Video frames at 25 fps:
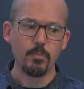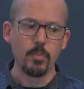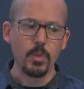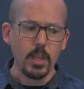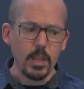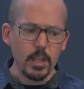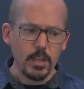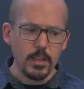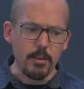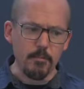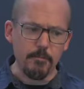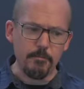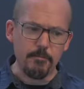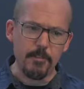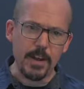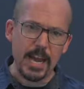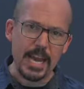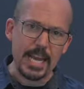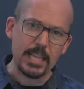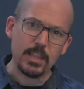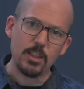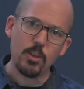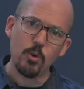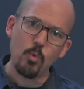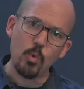You
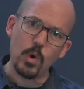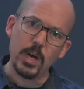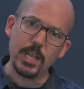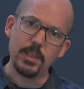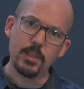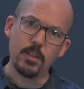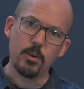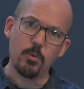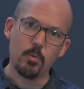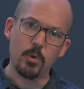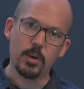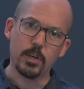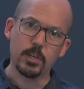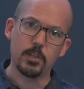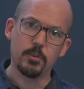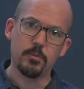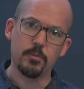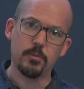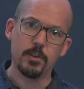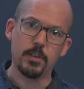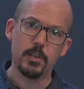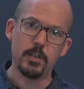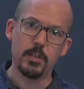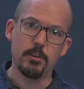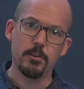find the one that works
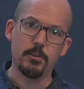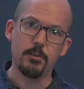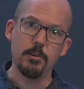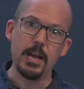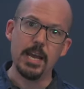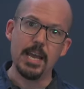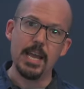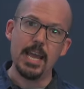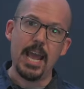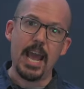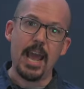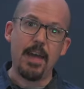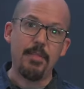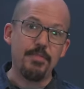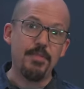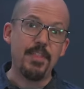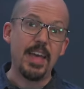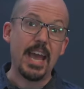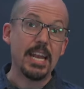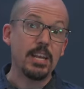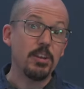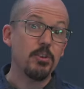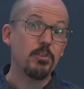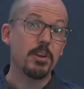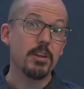for you, and
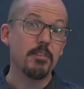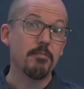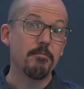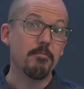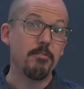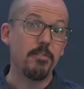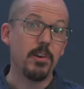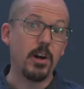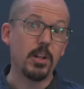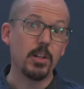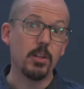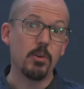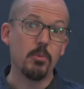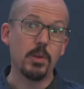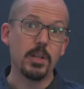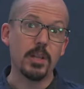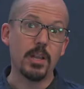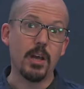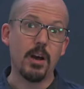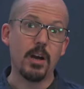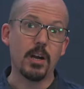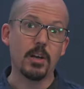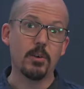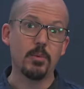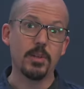then you can follow
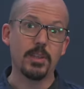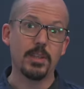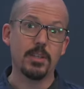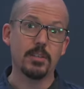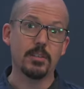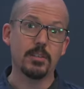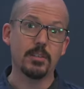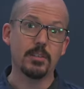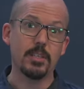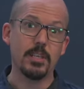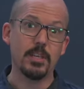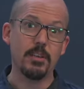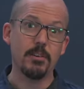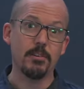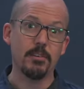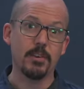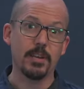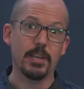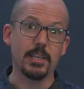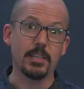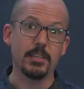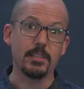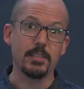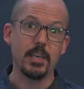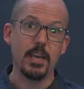along with this
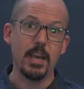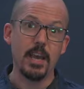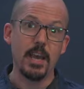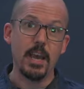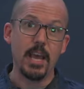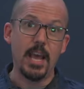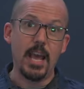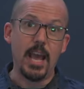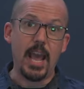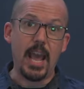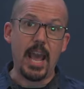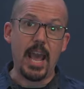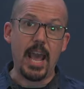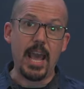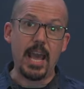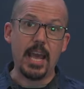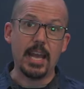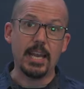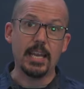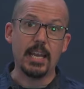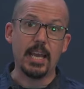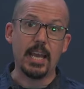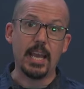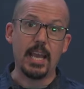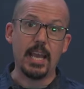series.
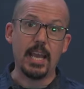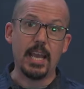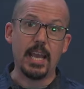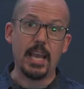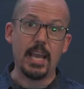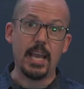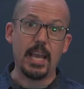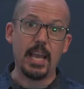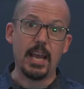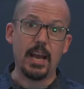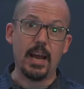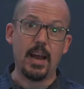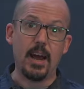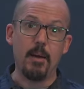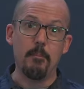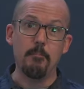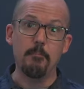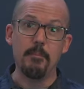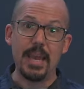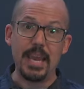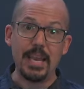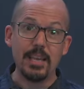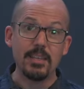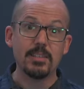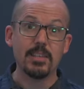And
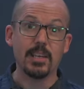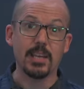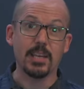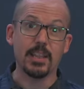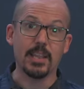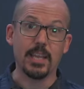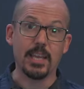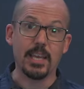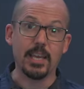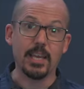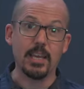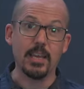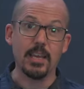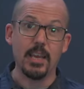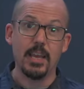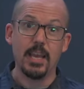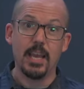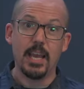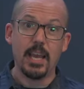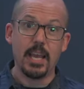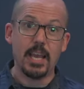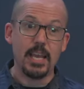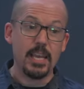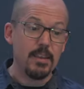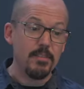amazingly,
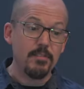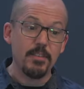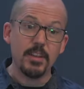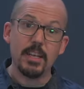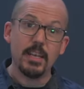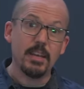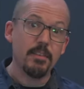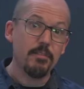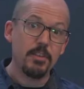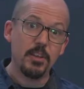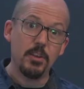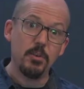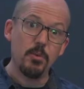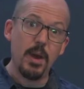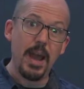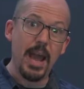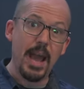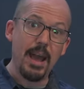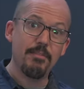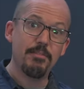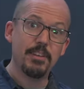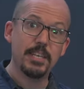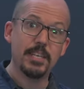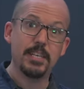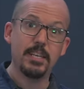even if you
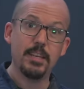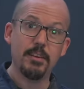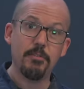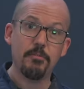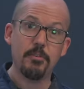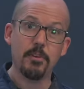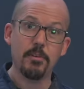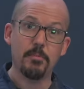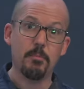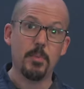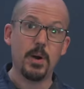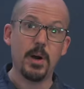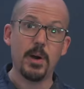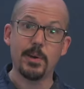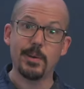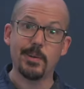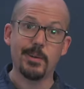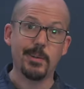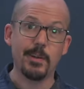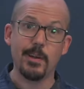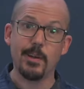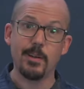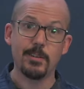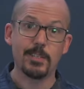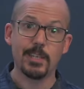have a different model
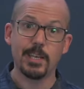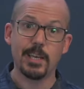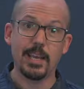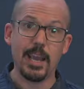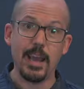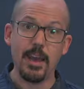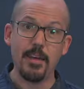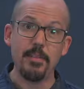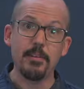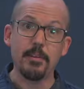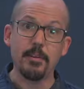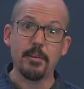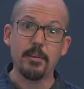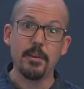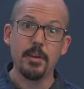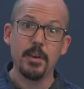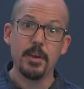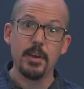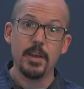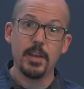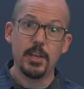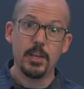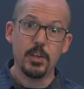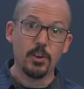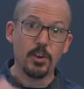altogether,
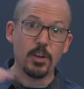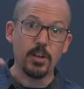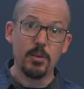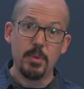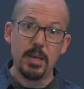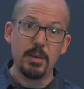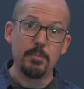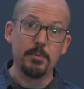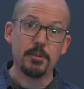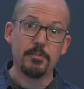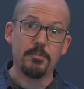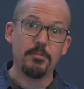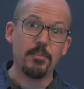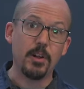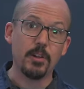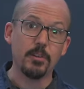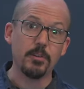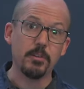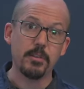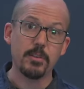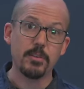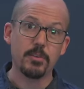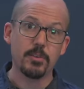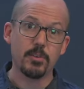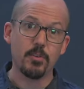you're going to be able to follow
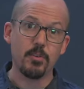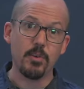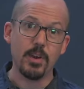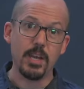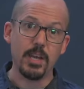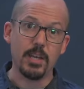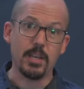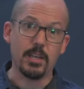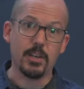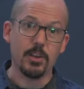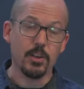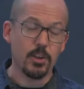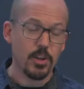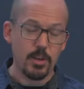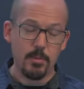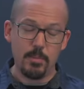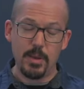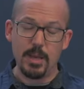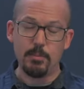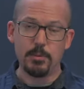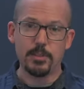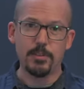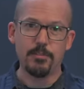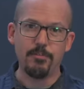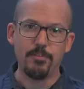the screen. You're going to be
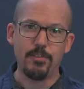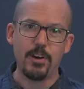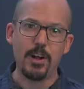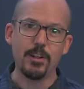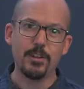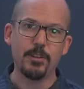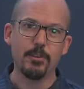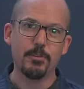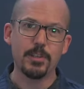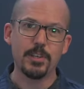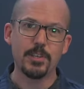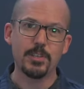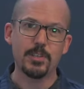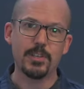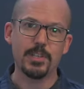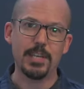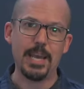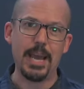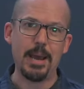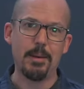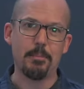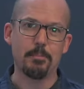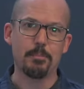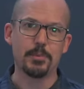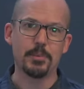able to follow the
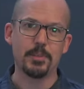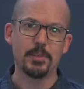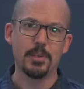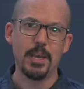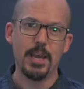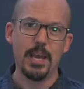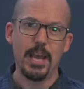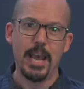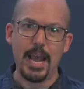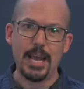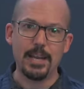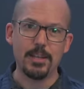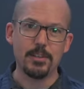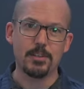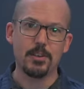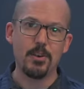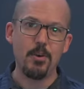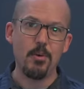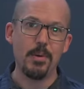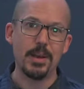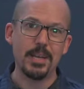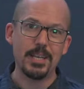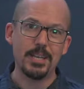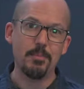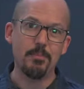steps, and it's
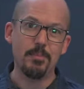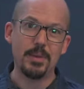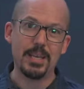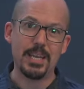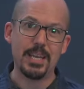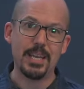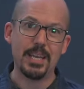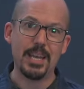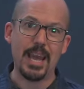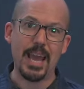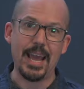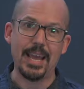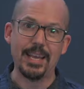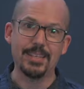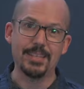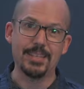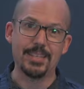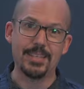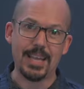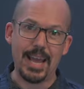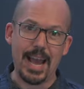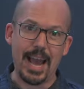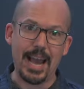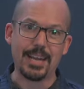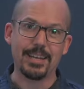going to be
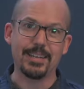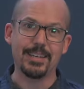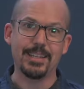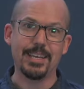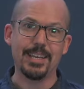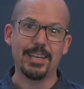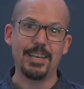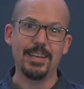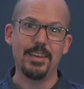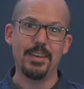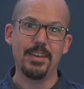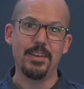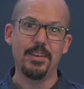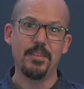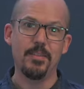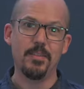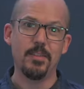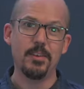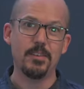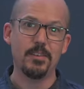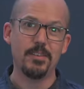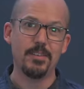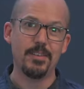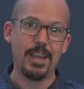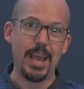exactly
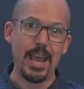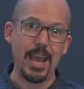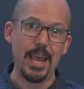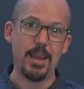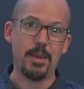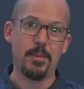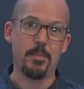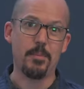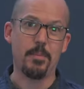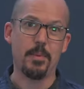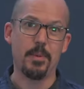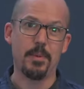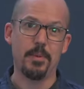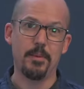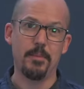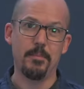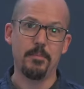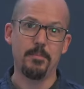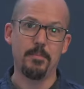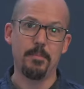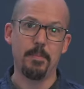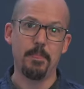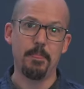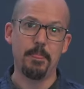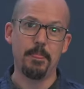the same.
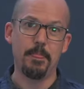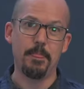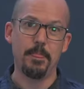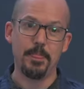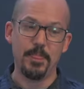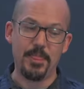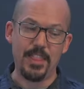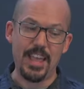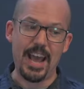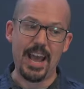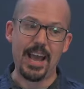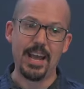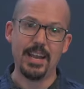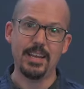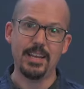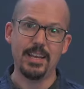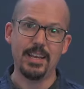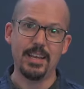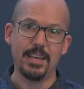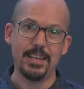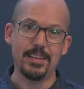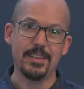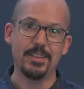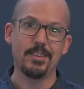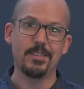That
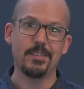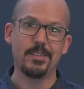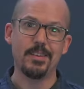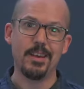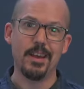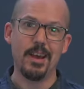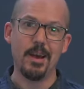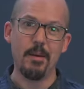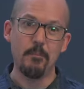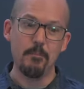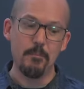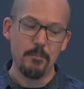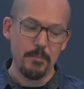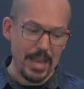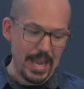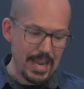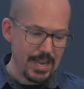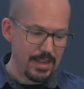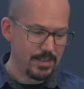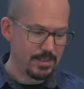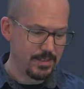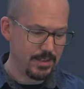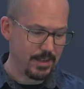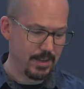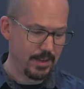is
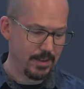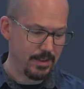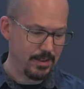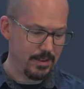amazing.